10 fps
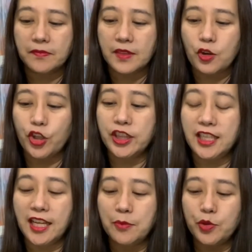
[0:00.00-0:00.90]
Konti
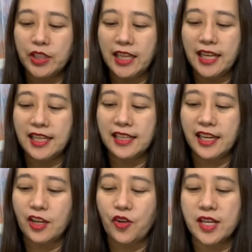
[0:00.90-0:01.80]
lang muna
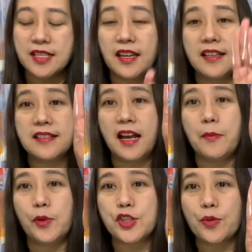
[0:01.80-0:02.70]
ilalagay ko as an
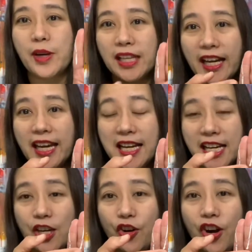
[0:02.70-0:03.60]
example. So, maglagay
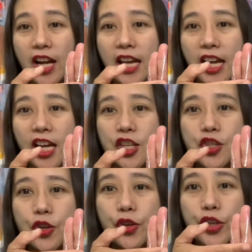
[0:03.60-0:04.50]
kayo.
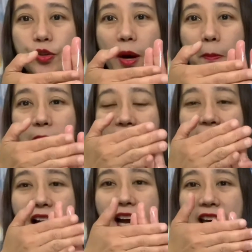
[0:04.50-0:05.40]
So, you
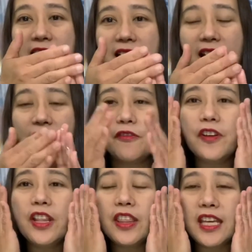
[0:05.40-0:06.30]
apply
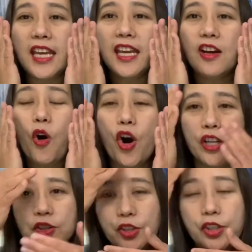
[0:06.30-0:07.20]
everything
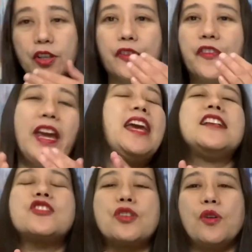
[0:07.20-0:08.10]
onto your
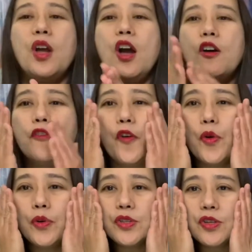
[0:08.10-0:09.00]
face. So,
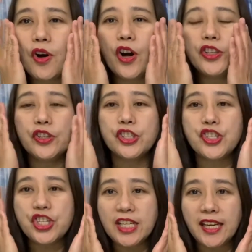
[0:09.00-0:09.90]
focus on your
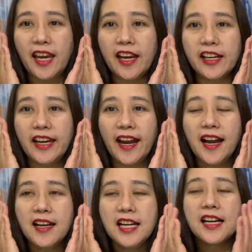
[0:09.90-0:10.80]
cheek
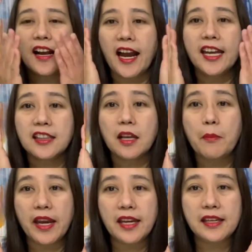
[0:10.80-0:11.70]
area. Kahit na
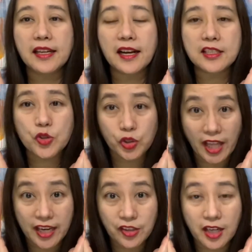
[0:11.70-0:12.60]
may nakasuot
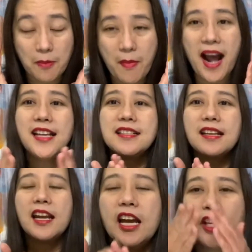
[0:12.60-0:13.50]
tayo ng mask,
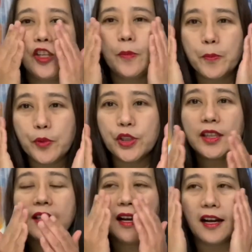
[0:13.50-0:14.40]
you put
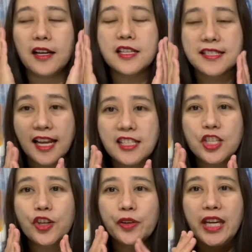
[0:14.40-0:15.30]

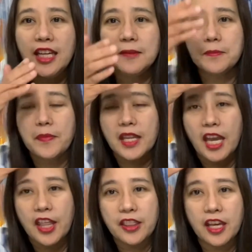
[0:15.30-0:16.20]
sunscreen
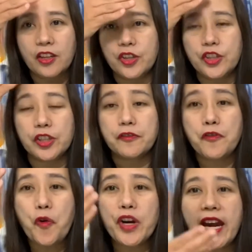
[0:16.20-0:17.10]
and then on your
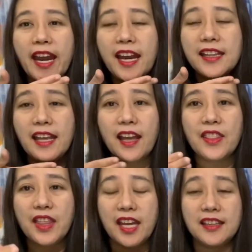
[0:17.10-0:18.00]
forehead
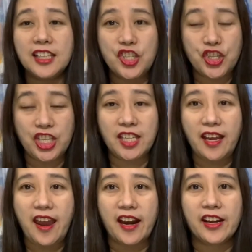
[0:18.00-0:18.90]
and then the chin
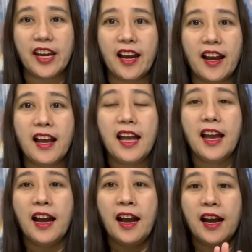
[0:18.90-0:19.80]
area.
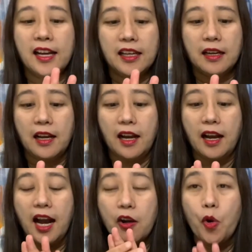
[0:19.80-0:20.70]

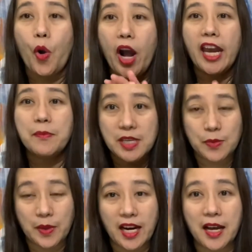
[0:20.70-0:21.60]
Ako ay mas
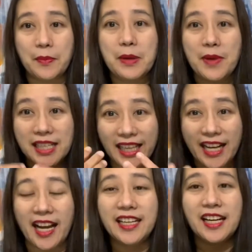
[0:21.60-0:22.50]
maraming
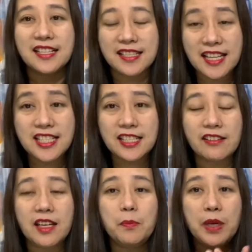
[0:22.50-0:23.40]
maglagay ng
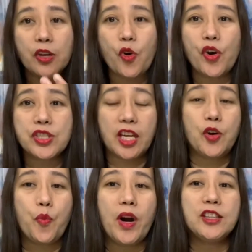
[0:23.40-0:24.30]
sunscreen because I
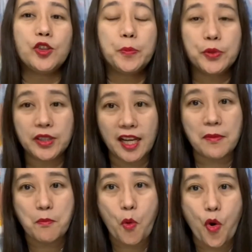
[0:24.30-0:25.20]
want to
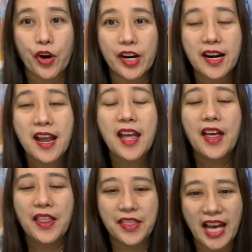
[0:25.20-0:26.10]
protect more
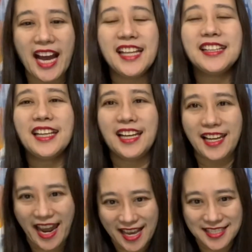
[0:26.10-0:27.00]
than
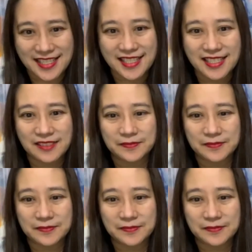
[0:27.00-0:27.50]
less.